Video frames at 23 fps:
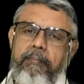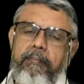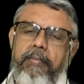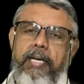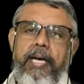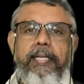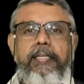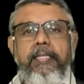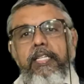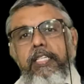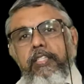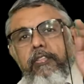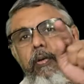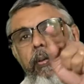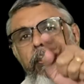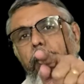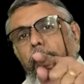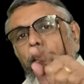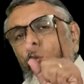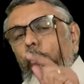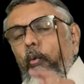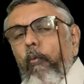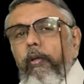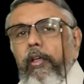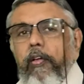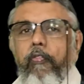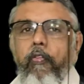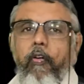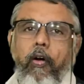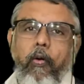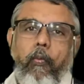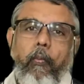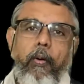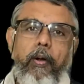Others will be moving
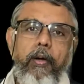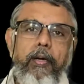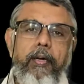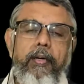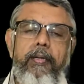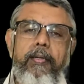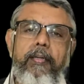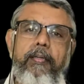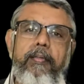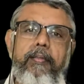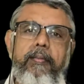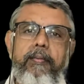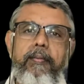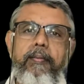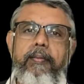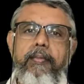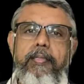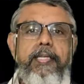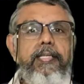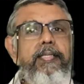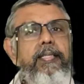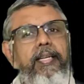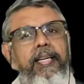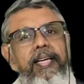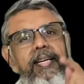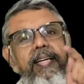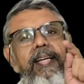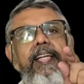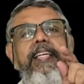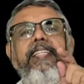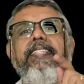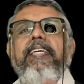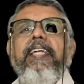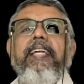forward. He's an
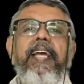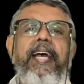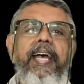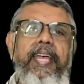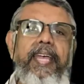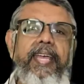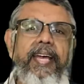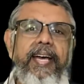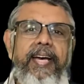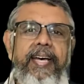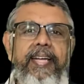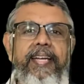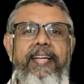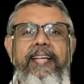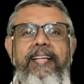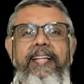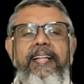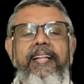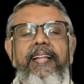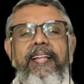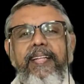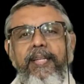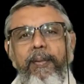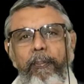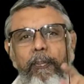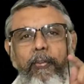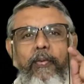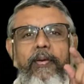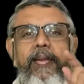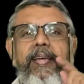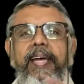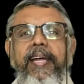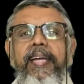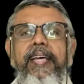intelligent guy, yeah. The pull
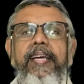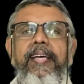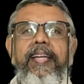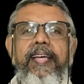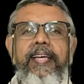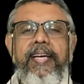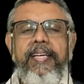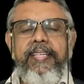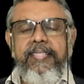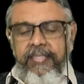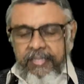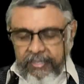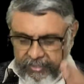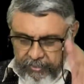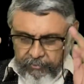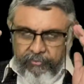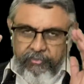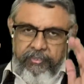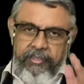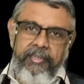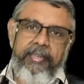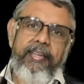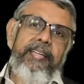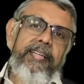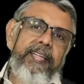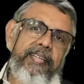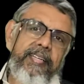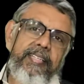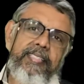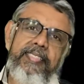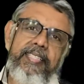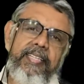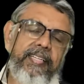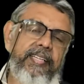category guys are definitely
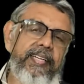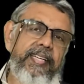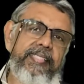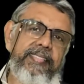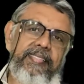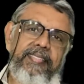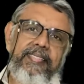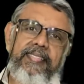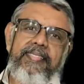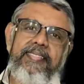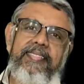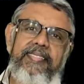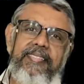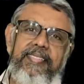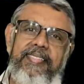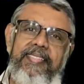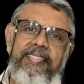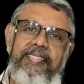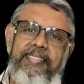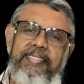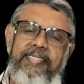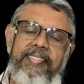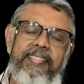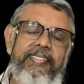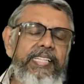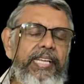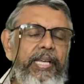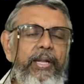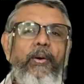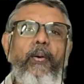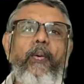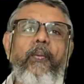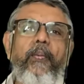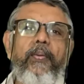intelligent guys. They
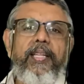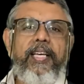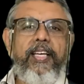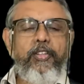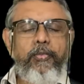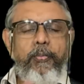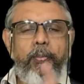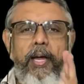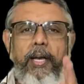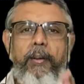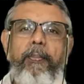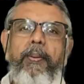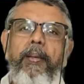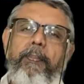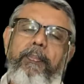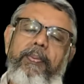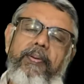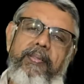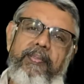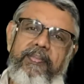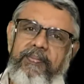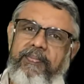know, they're smart people.